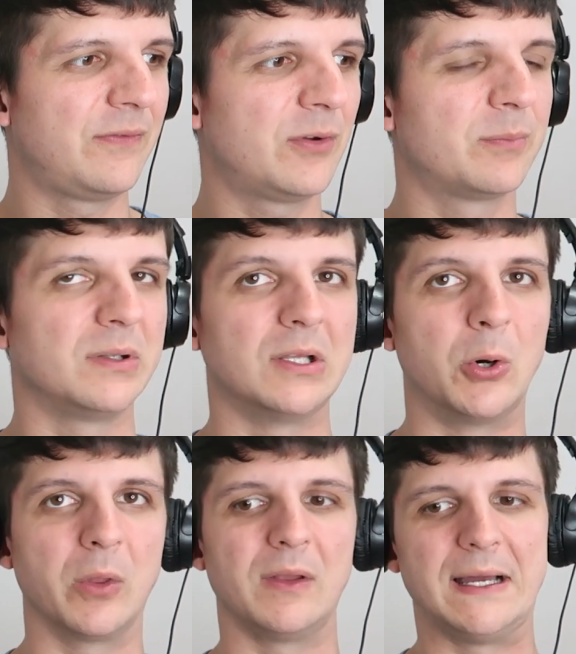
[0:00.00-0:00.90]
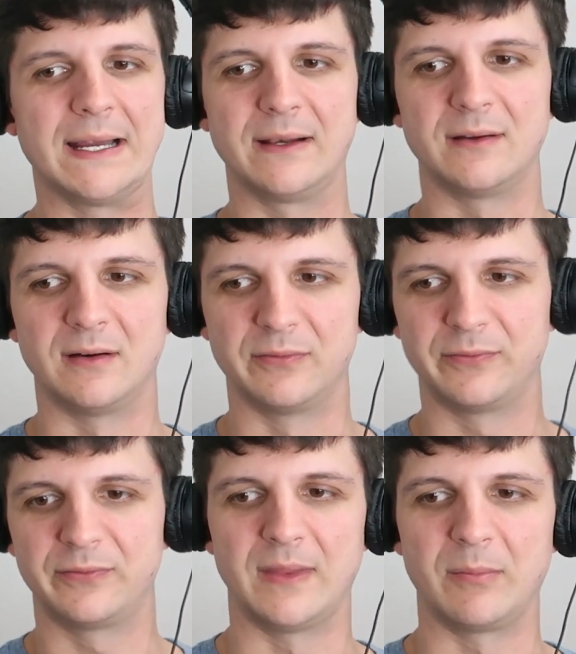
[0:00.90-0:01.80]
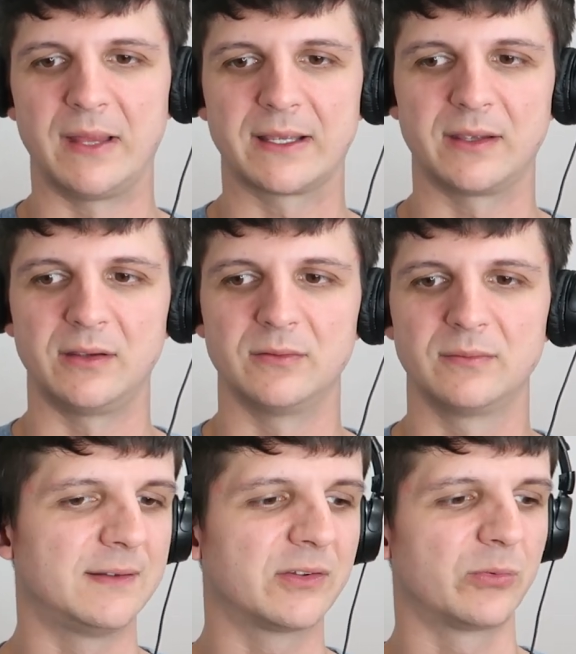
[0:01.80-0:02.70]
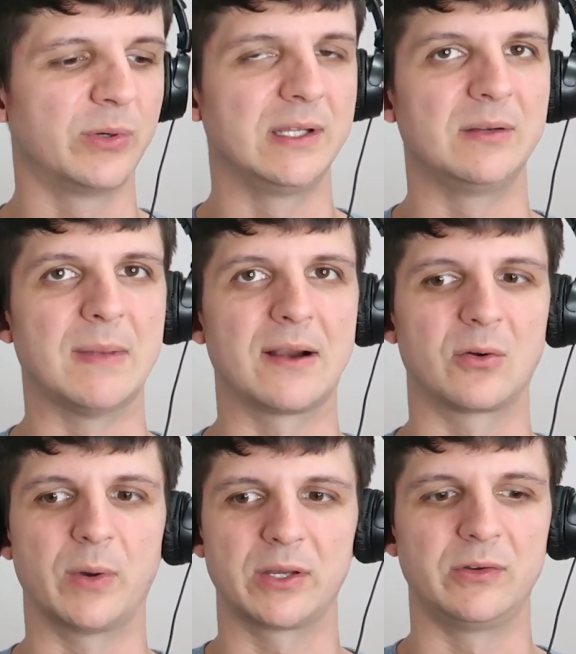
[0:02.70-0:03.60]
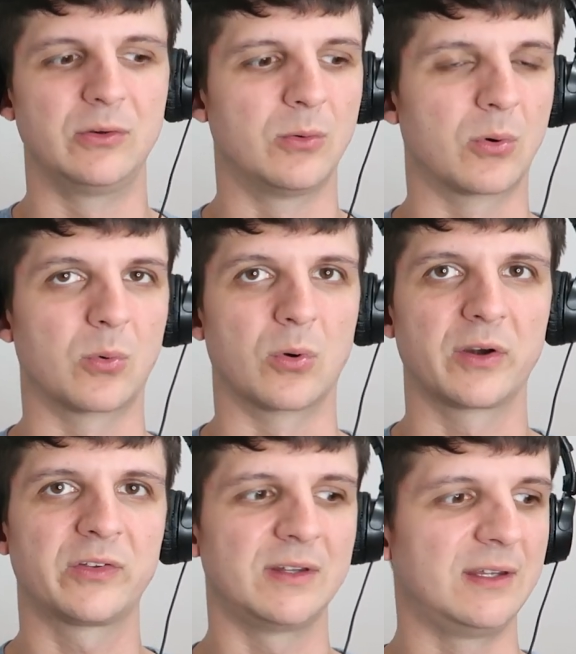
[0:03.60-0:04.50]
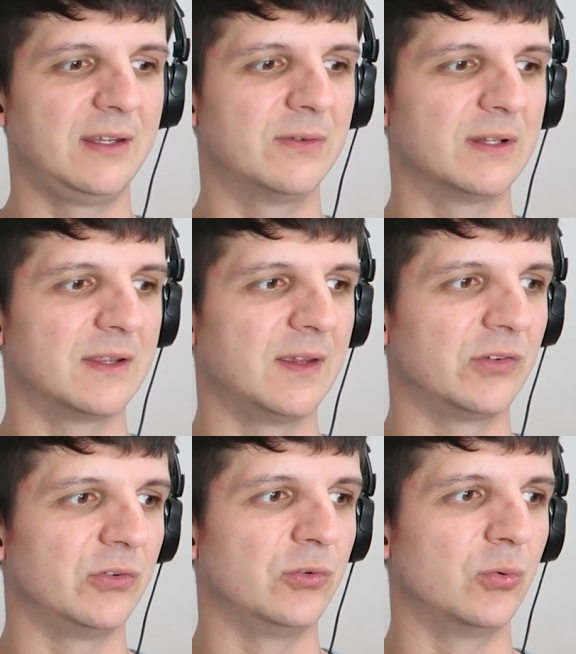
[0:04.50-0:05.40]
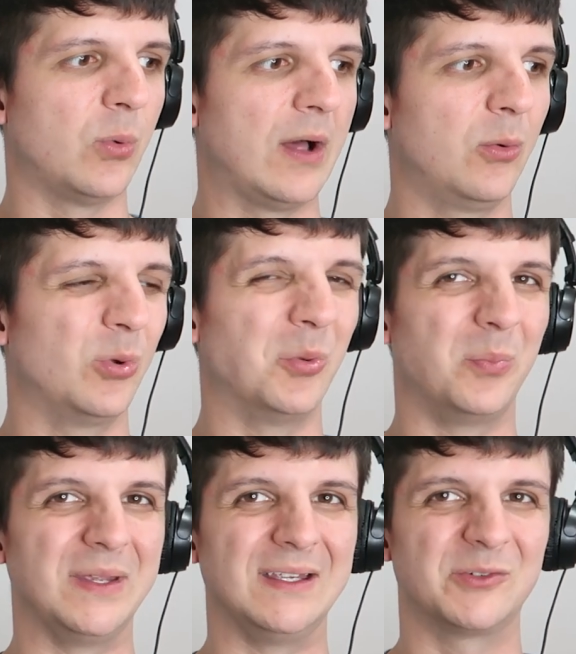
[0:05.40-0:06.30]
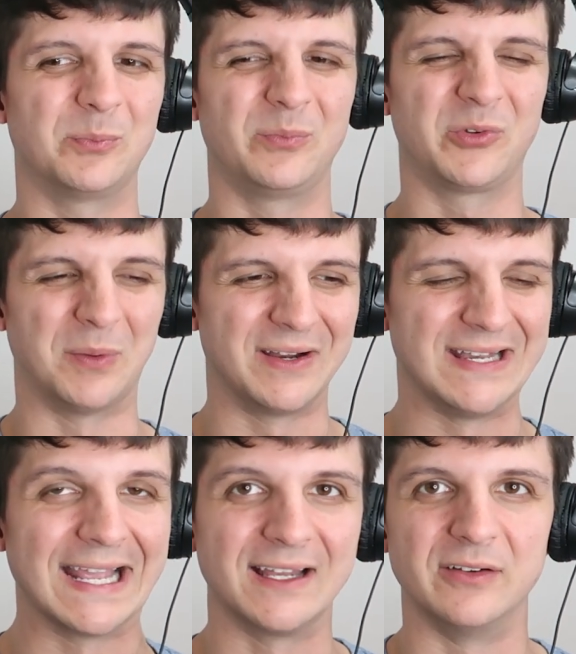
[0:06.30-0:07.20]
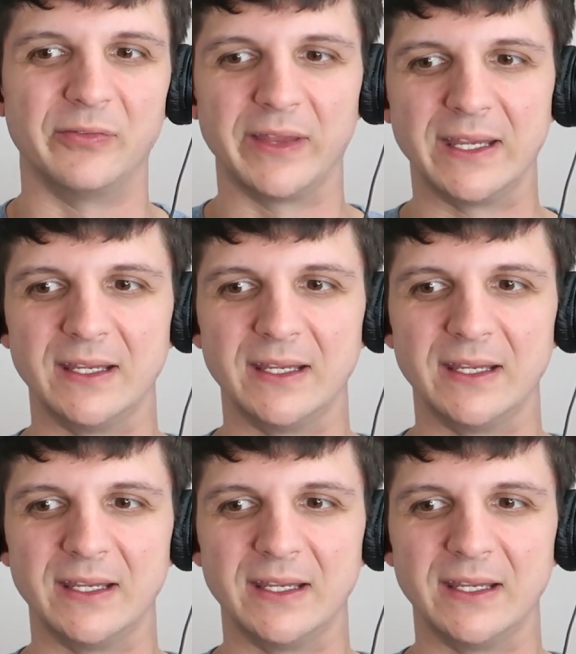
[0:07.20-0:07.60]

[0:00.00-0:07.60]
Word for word: If you're below the line of them liking you, it doesn't really matter what you do, or worse, even the things you do well will be spawn negatively.